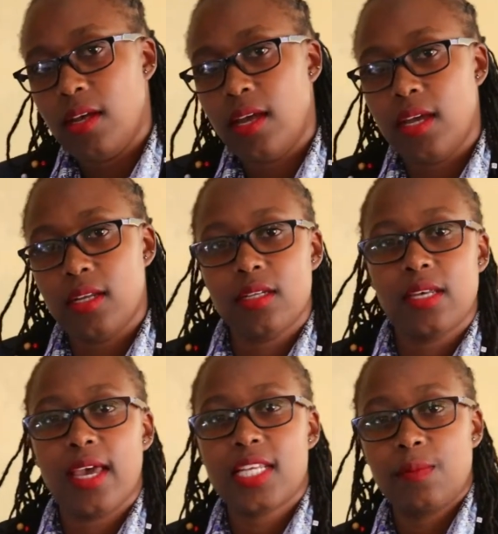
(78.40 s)
and
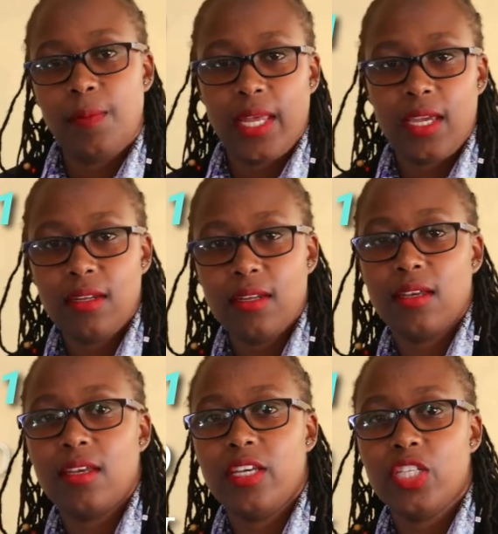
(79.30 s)
explain
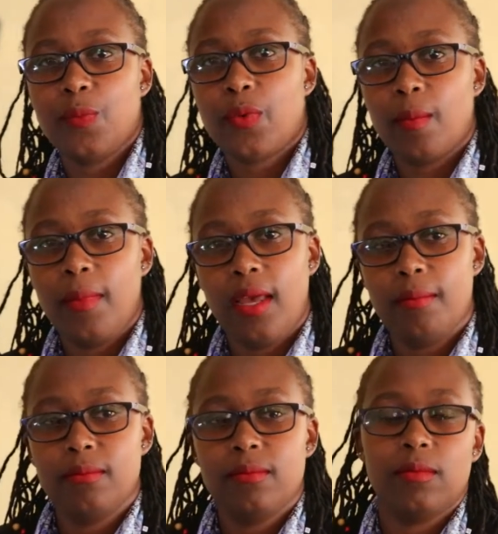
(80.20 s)
each
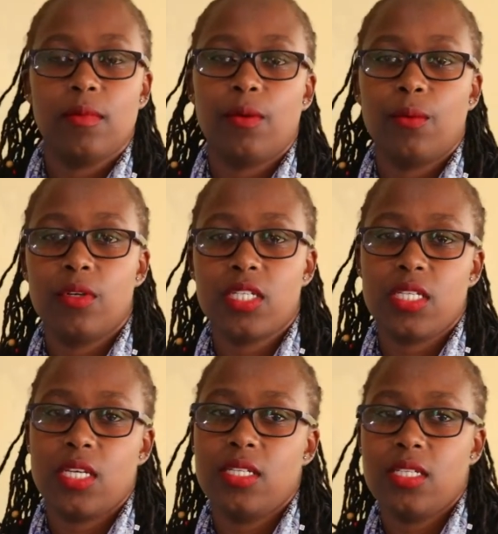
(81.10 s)
problem, what
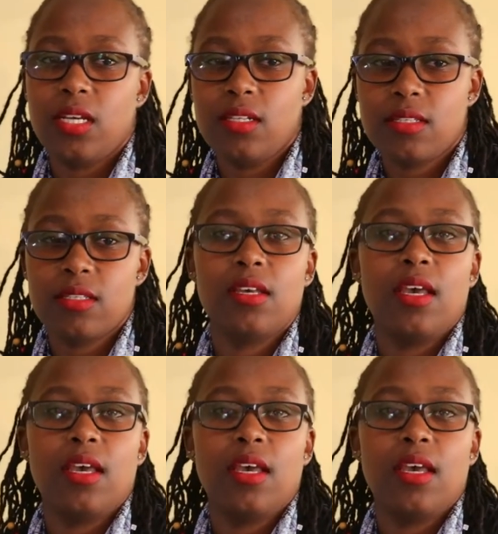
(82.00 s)
it entails.